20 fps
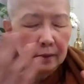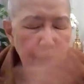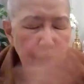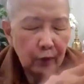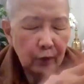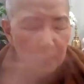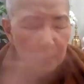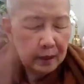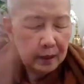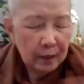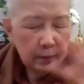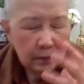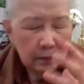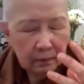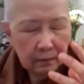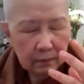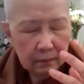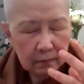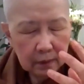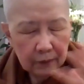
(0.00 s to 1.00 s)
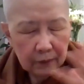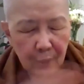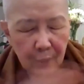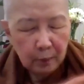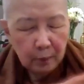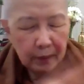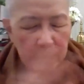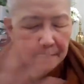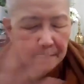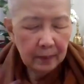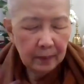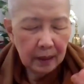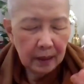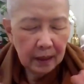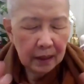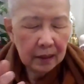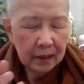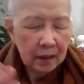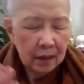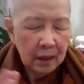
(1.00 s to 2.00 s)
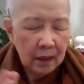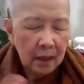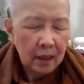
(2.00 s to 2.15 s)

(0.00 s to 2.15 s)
form and mind,